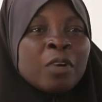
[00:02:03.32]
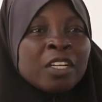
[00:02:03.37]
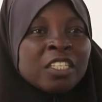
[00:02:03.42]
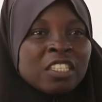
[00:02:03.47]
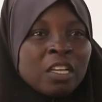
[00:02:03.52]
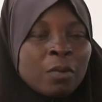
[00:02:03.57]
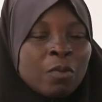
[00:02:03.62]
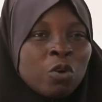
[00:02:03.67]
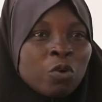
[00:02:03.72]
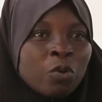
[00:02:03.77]

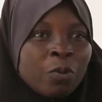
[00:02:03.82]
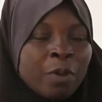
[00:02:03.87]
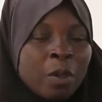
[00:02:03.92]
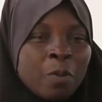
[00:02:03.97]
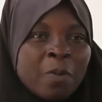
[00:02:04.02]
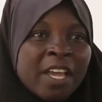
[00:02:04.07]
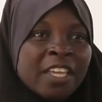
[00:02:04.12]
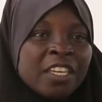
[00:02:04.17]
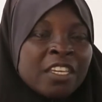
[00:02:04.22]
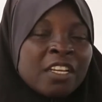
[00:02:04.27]
but when we
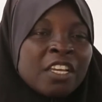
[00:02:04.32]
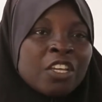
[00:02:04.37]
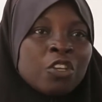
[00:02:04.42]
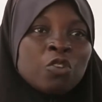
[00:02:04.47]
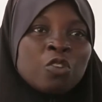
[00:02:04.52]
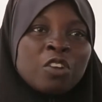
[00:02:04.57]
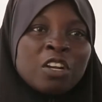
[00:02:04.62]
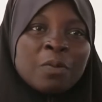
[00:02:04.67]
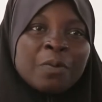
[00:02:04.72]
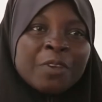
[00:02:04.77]
were with
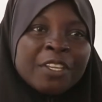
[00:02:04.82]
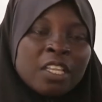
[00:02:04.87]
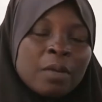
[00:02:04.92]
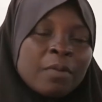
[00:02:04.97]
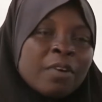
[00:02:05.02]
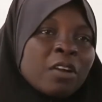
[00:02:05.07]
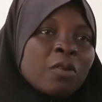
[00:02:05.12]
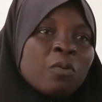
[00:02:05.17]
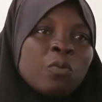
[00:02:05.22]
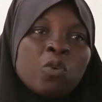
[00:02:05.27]
them, we
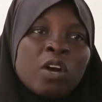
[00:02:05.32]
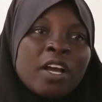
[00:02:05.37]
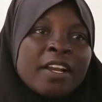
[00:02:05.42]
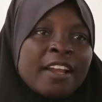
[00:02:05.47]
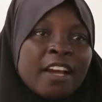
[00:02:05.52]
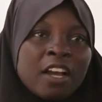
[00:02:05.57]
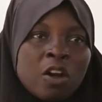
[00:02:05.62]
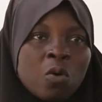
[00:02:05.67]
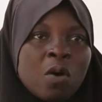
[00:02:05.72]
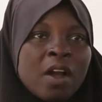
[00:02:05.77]
began to
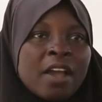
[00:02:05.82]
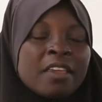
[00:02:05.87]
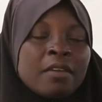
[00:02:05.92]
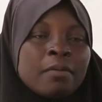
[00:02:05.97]
share the